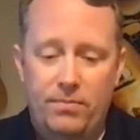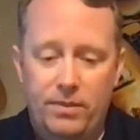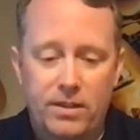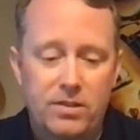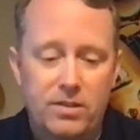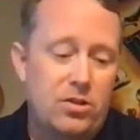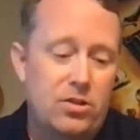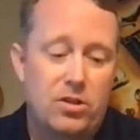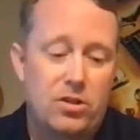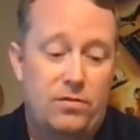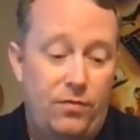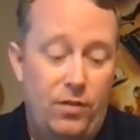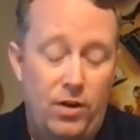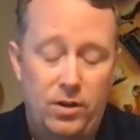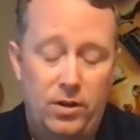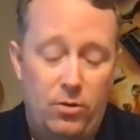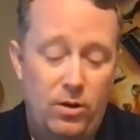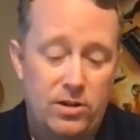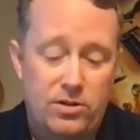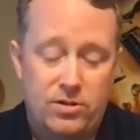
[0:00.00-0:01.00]
this is just a
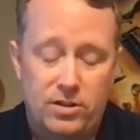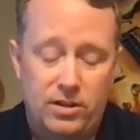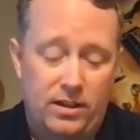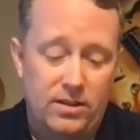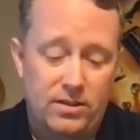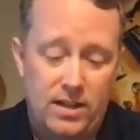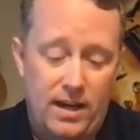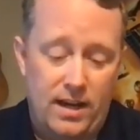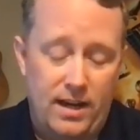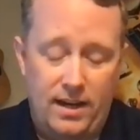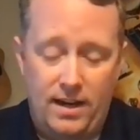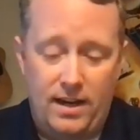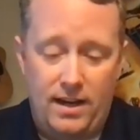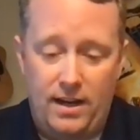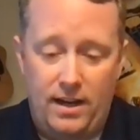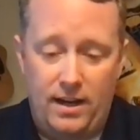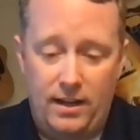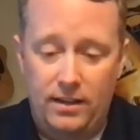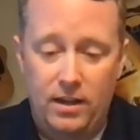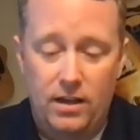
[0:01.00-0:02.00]
fun question, because I
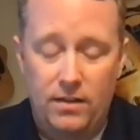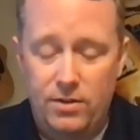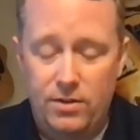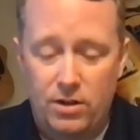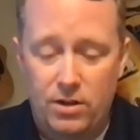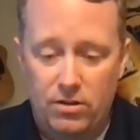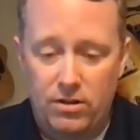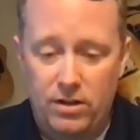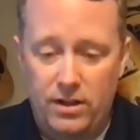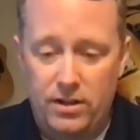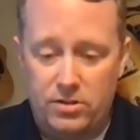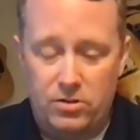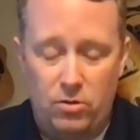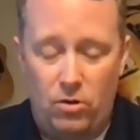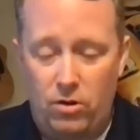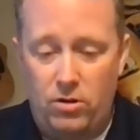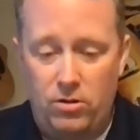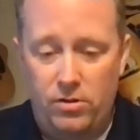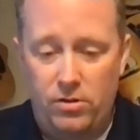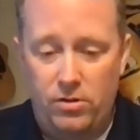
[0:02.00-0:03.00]
love your
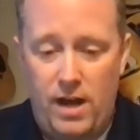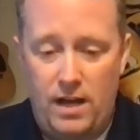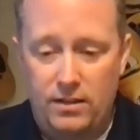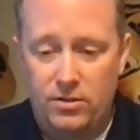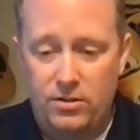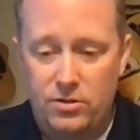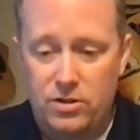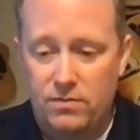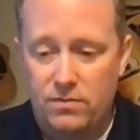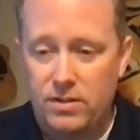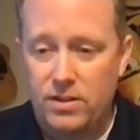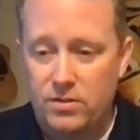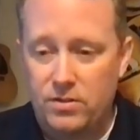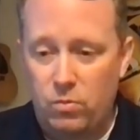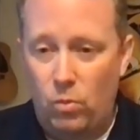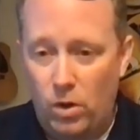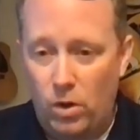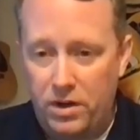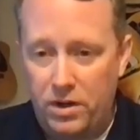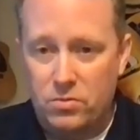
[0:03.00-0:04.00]
historical knowledge of this.
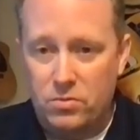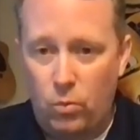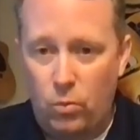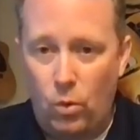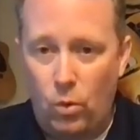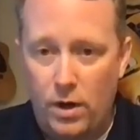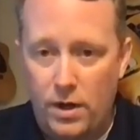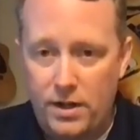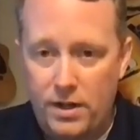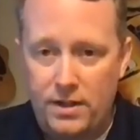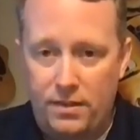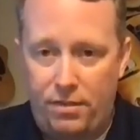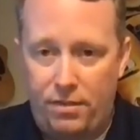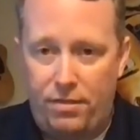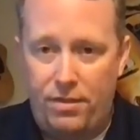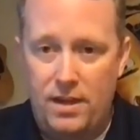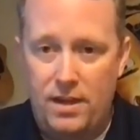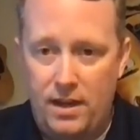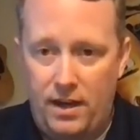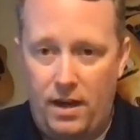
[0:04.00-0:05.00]
What is one
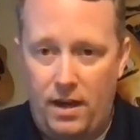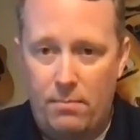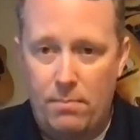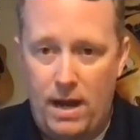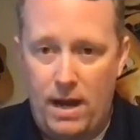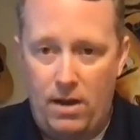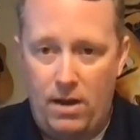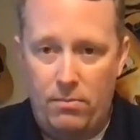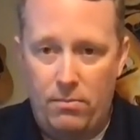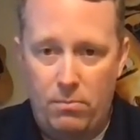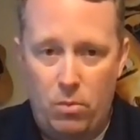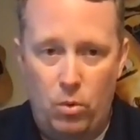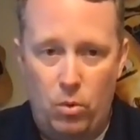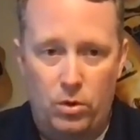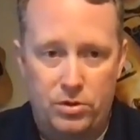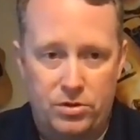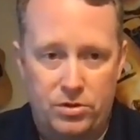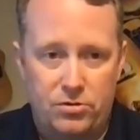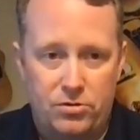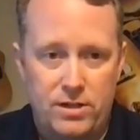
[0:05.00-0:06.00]
thing about
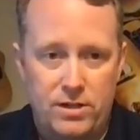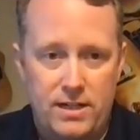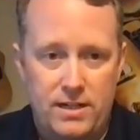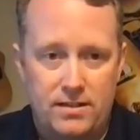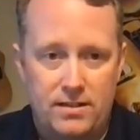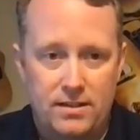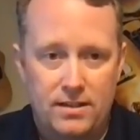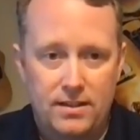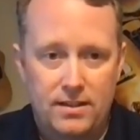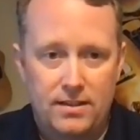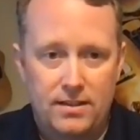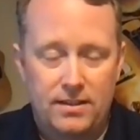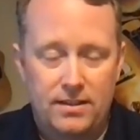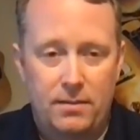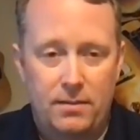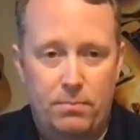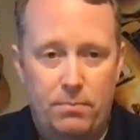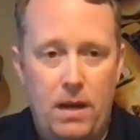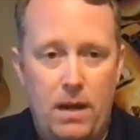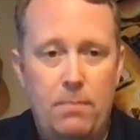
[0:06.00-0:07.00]
Moore Street
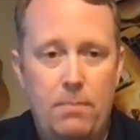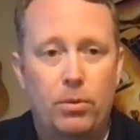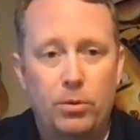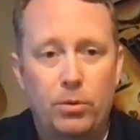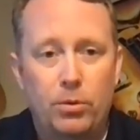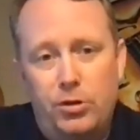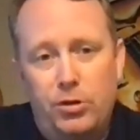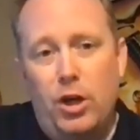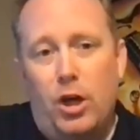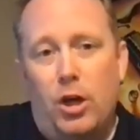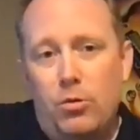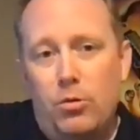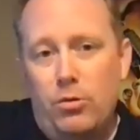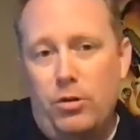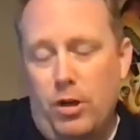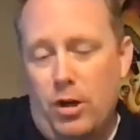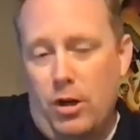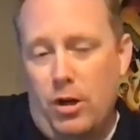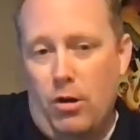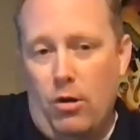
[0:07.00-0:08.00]
that people don't
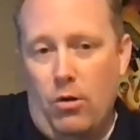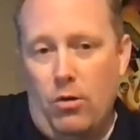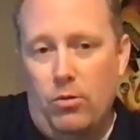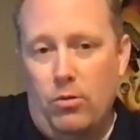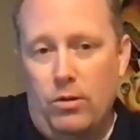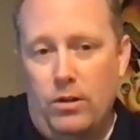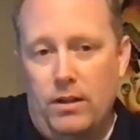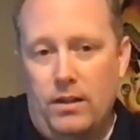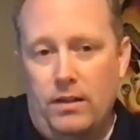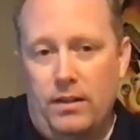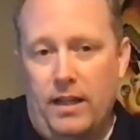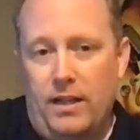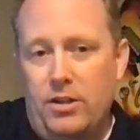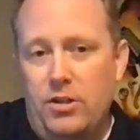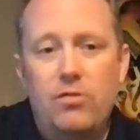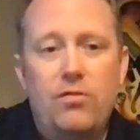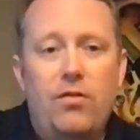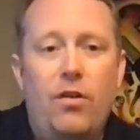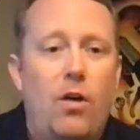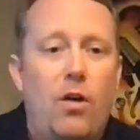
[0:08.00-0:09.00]
know that
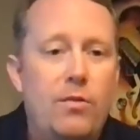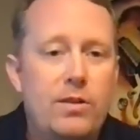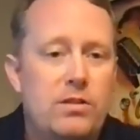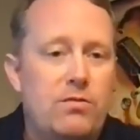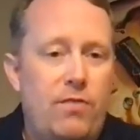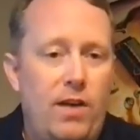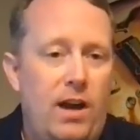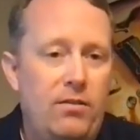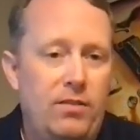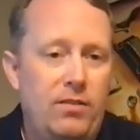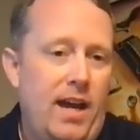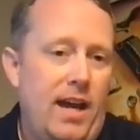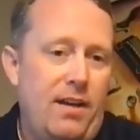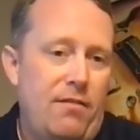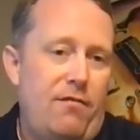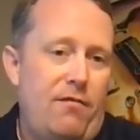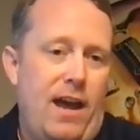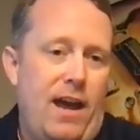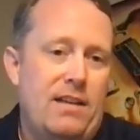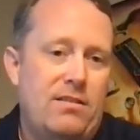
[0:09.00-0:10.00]
you've always found kind
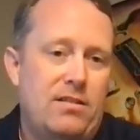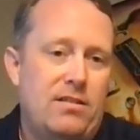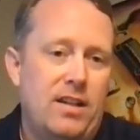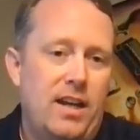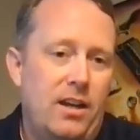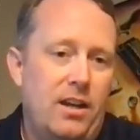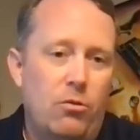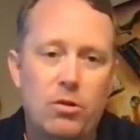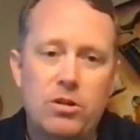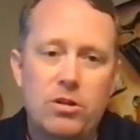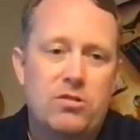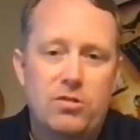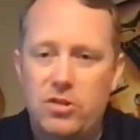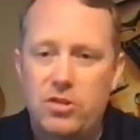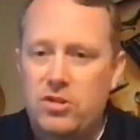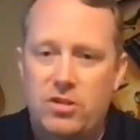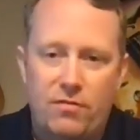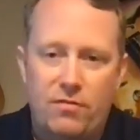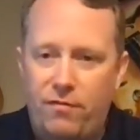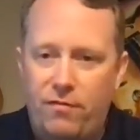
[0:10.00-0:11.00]
of fascinating? What's
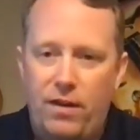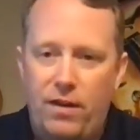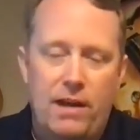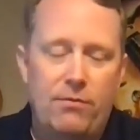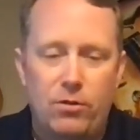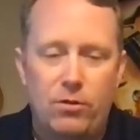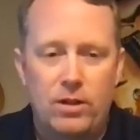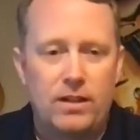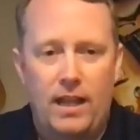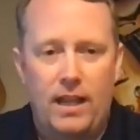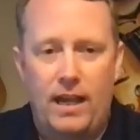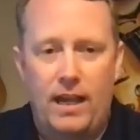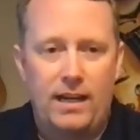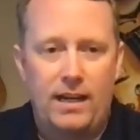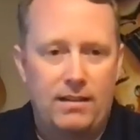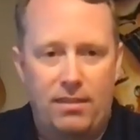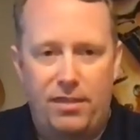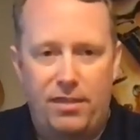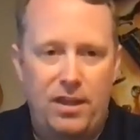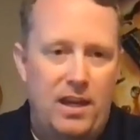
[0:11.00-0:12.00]
just a favorite
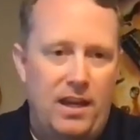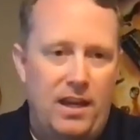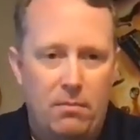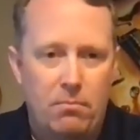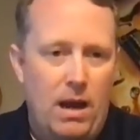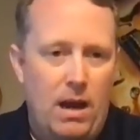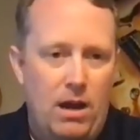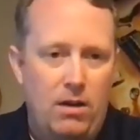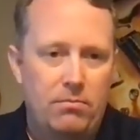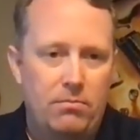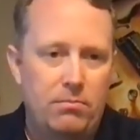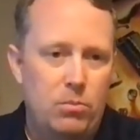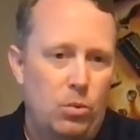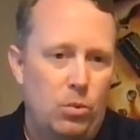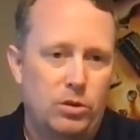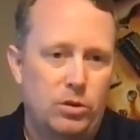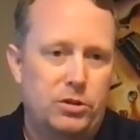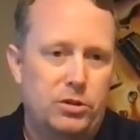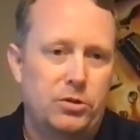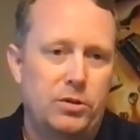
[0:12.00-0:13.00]
thing about
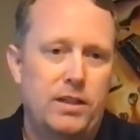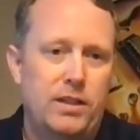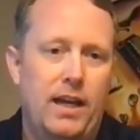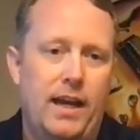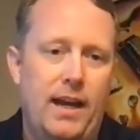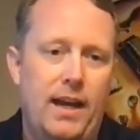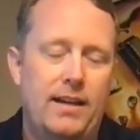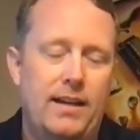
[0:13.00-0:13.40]
Moore Street?